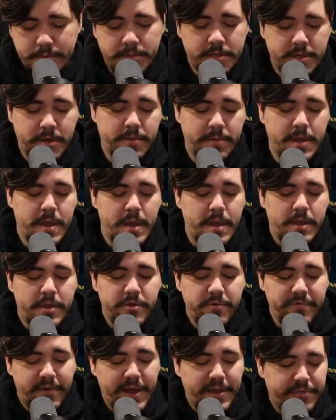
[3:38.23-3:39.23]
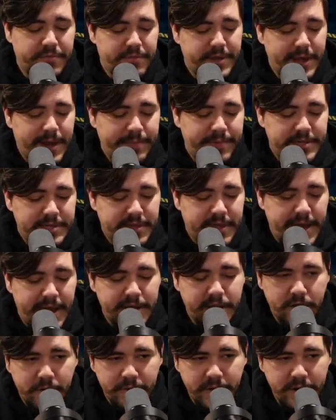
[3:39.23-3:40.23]
So you've got 3 copies of that.
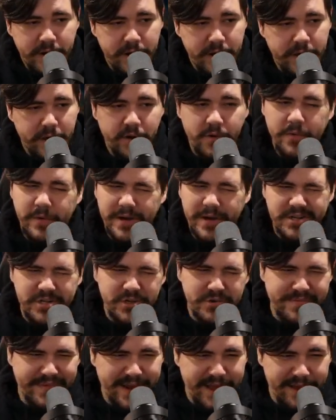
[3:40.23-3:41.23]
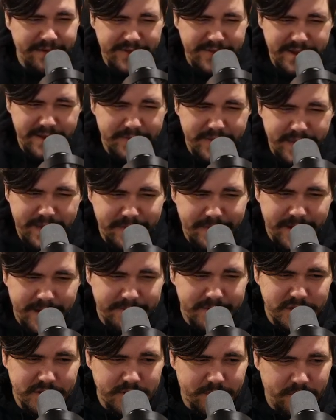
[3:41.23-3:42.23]
You don't want too many of them. They
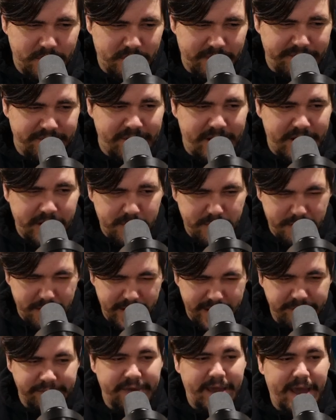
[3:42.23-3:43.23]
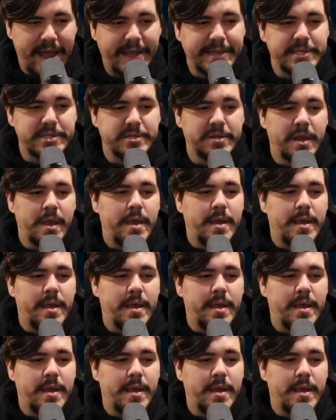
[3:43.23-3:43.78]
become support fodder pretty fast.